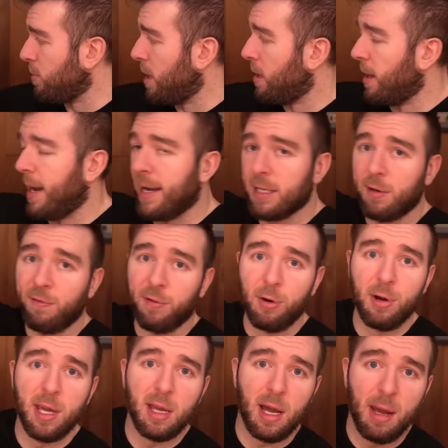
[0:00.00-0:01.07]
well as
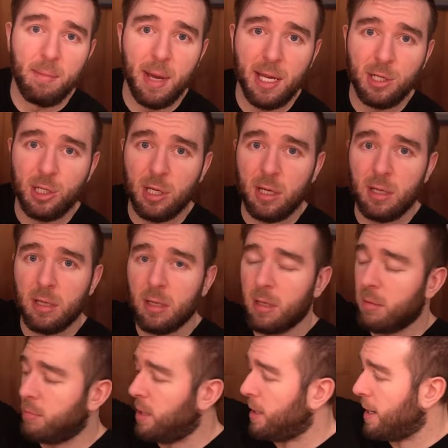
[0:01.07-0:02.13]
Fruity, I mentioned,
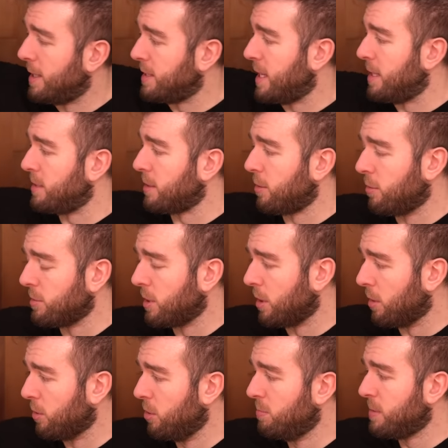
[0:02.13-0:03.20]
being identical to the
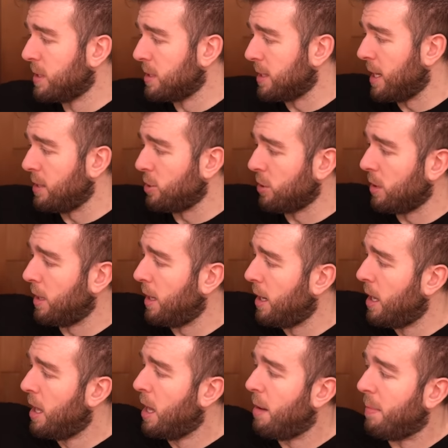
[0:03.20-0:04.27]
Loops essentially.
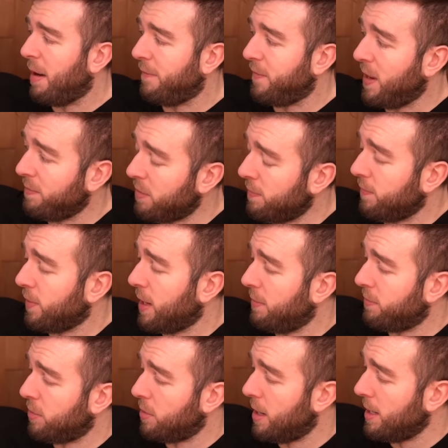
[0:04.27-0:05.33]
My favorite
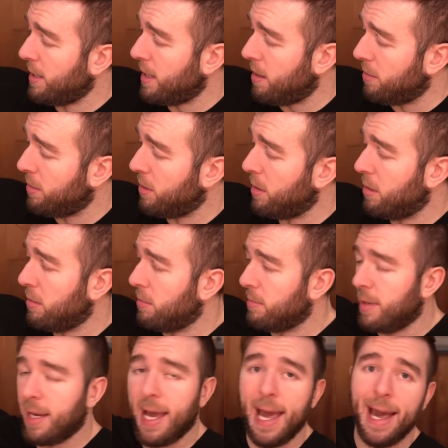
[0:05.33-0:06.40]
flavor right now though,
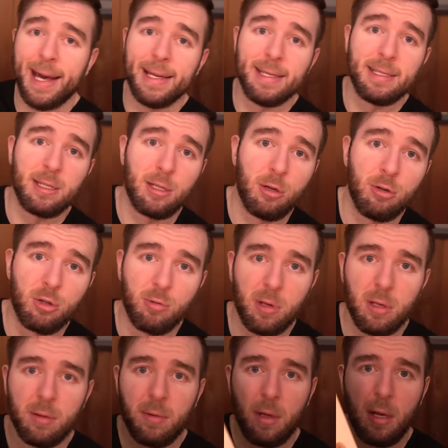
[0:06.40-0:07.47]
as
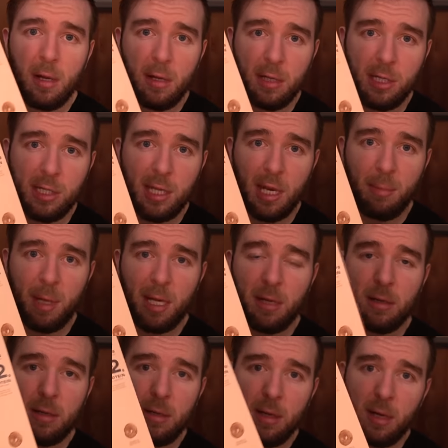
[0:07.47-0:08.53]
usual,
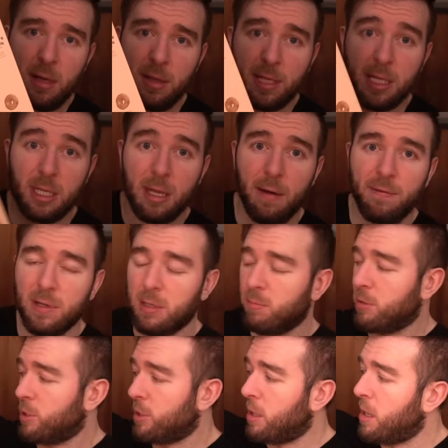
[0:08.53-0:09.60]
cinnamon. This stuff is
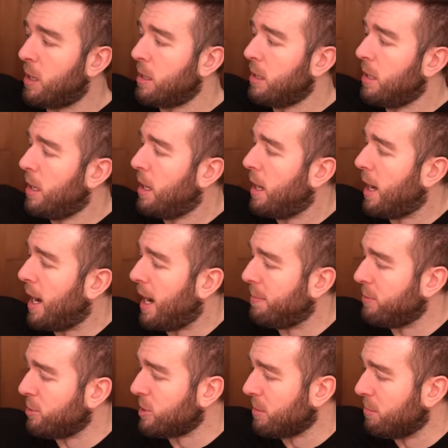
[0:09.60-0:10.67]
absurd. Um,
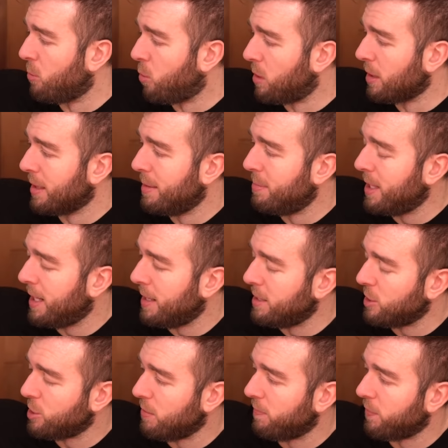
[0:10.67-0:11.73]
there's some more limited
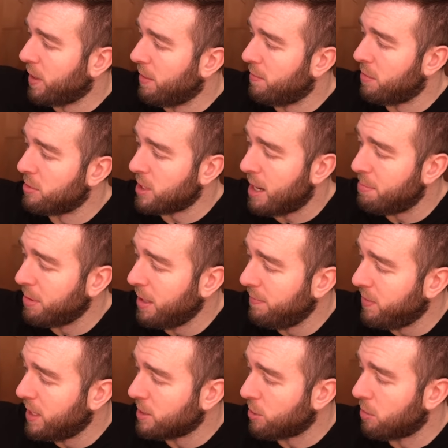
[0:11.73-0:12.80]
edition flavors. I believe
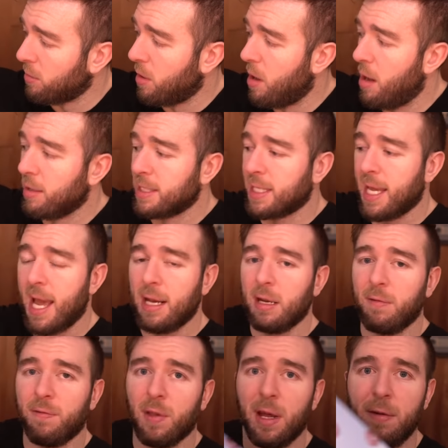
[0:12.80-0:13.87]
these are
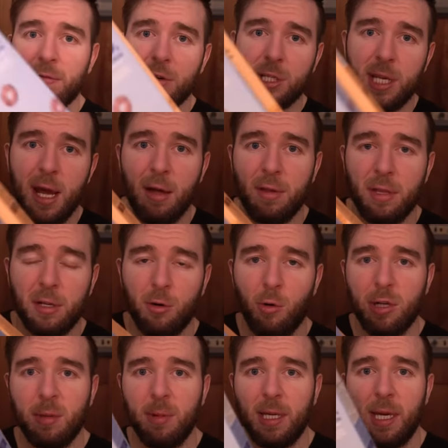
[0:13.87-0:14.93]
long-standing flavors now that they're
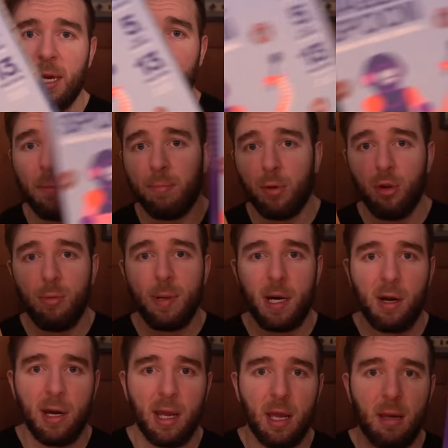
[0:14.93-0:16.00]
going to be keeping.
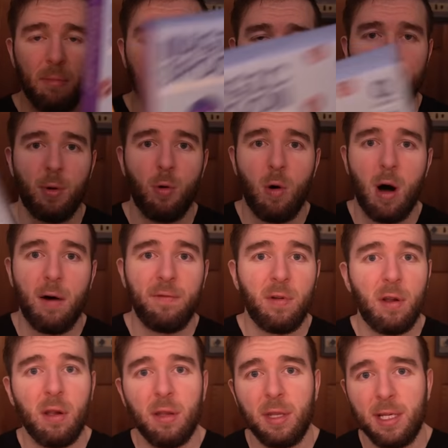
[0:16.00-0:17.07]
Blueberry and maple
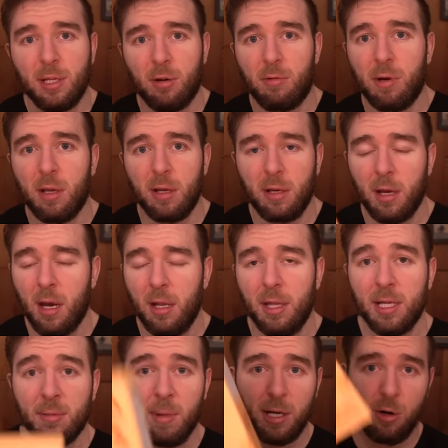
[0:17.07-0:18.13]
waffle. These are really good.
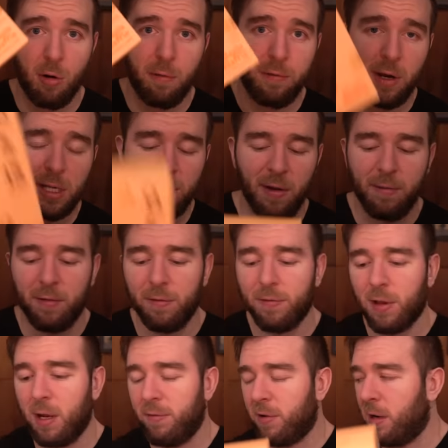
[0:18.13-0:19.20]
This is my girlfriend's favorite
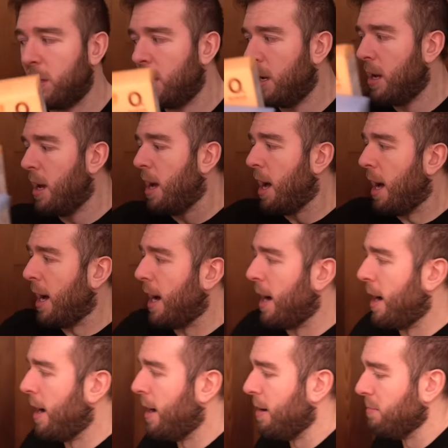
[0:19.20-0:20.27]
flavor.
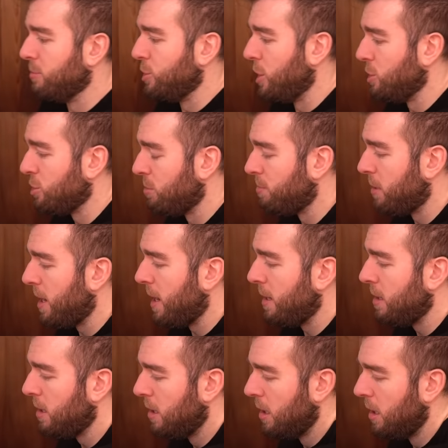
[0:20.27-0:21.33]
Um, gingerbread,